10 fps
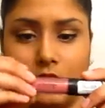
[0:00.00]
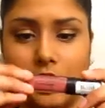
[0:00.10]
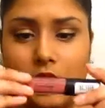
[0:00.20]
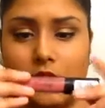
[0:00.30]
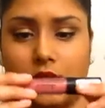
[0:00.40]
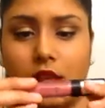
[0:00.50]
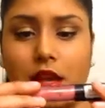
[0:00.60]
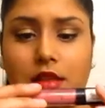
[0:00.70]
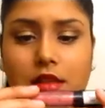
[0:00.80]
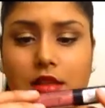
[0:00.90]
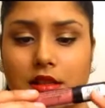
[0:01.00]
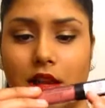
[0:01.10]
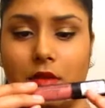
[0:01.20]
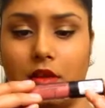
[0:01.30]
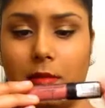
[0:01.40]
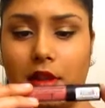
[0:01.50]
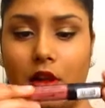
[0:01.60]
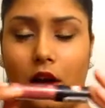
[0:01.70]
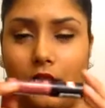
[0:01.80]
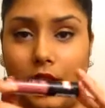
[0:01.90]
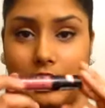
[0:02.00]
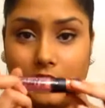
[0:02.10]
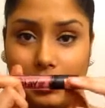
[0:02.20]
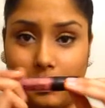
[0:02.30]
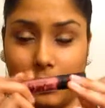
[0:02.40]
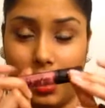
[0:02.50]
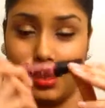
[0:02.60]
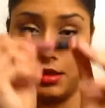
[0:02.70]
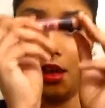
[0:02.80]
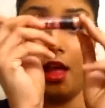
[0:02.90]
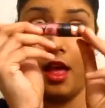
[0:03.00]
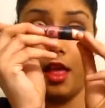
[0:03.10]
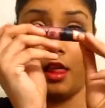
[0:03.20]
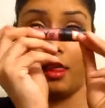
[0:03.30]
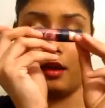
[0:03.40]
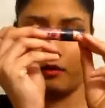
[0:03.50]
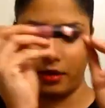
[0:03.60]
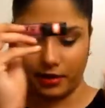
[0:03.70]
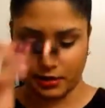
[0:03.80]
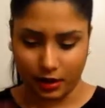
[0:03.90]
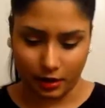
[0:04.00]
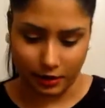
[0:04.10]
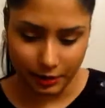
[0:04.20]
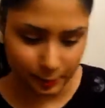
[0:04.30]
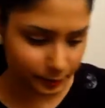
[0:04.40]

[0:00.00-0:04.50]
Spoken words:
It is the Essence Stay With Me long-lasting lip gloss. Love this color.